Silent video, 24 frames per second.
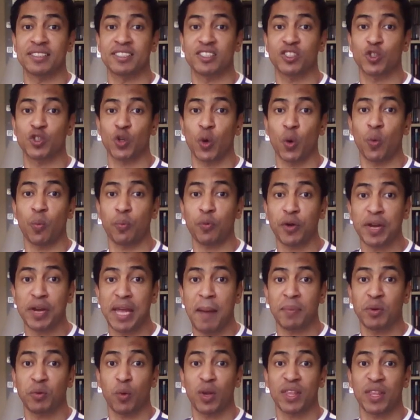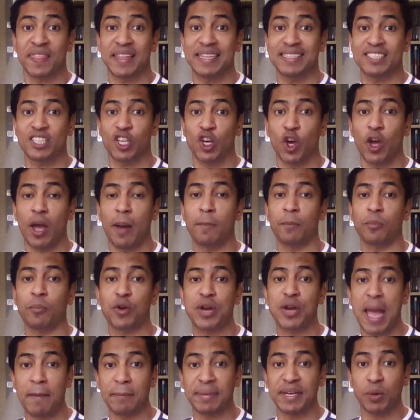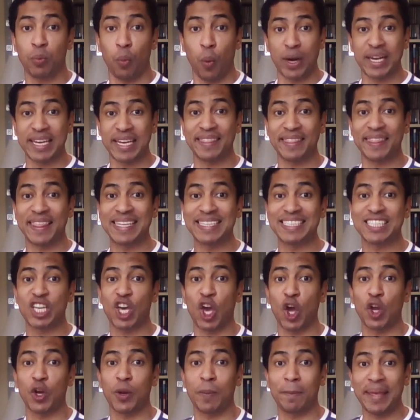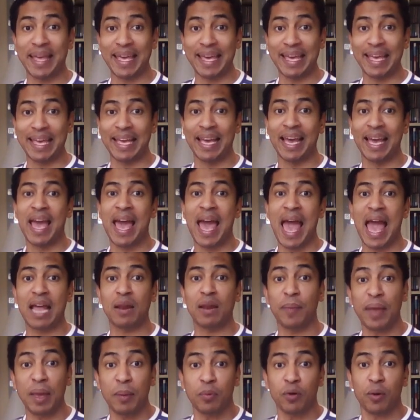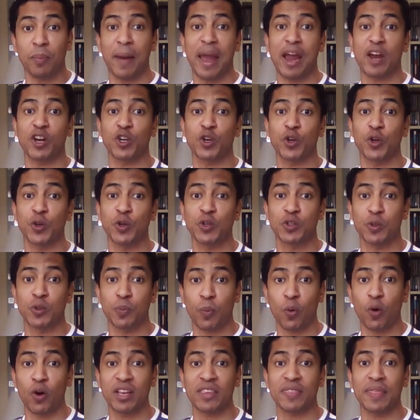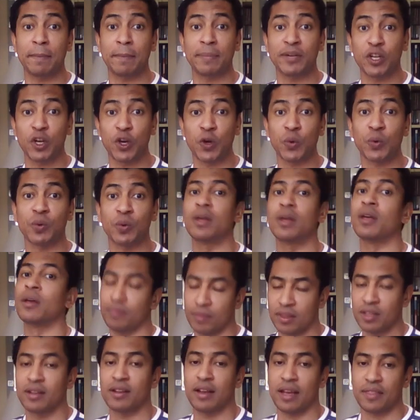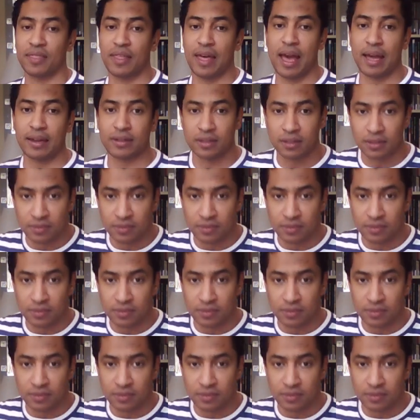so preempt what these could be, and be prepared to support them too. Like that.